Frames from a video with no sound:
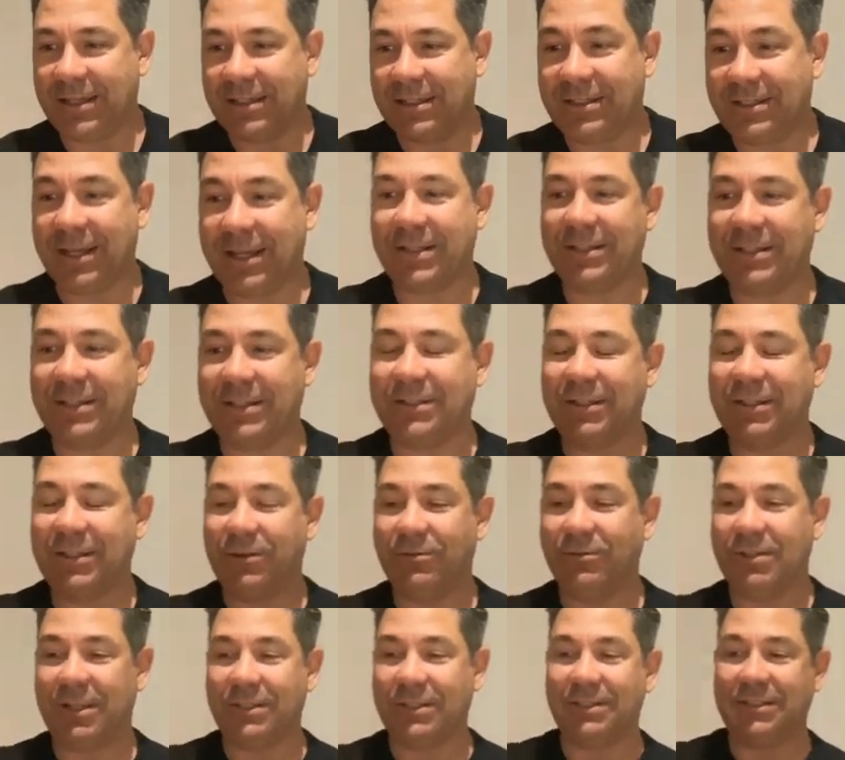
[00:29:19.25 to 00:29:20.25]
the 2nd single
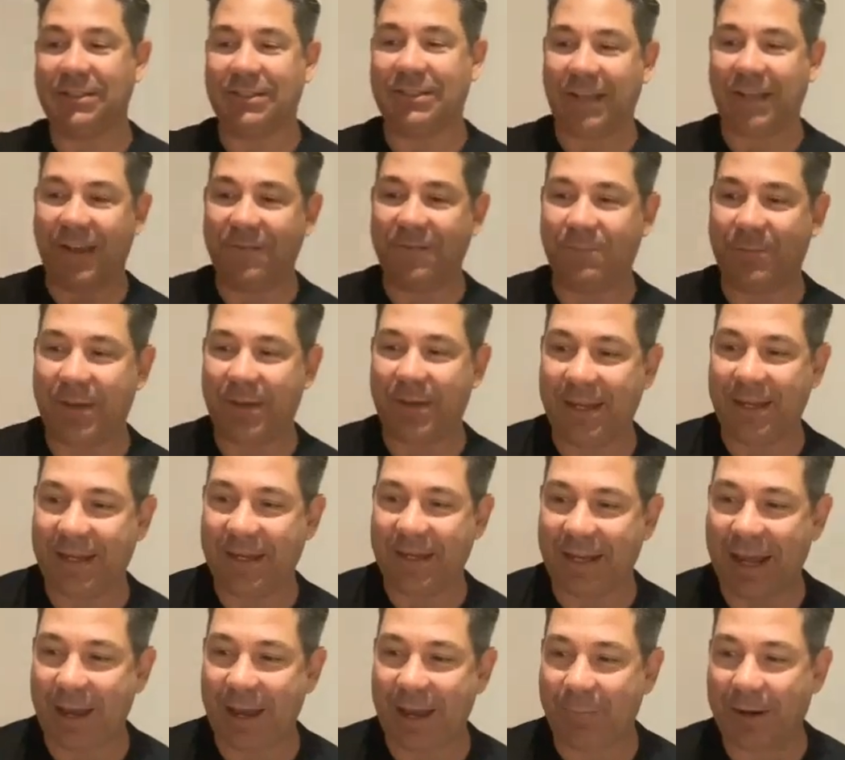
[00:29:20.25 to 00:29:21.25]
doesn't save Be Here
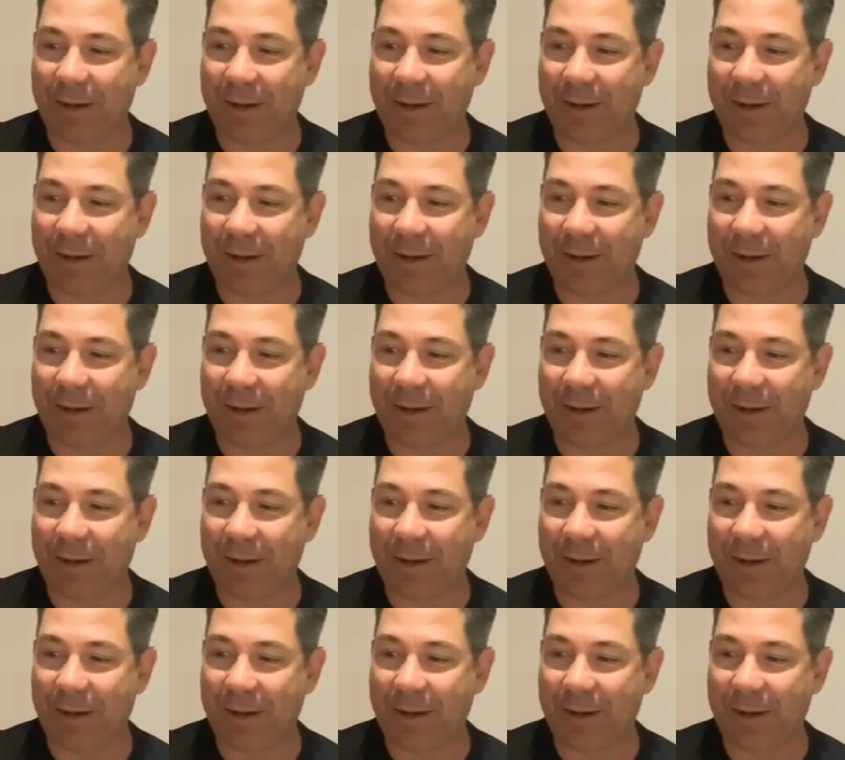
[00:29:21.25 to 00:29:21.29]
Now,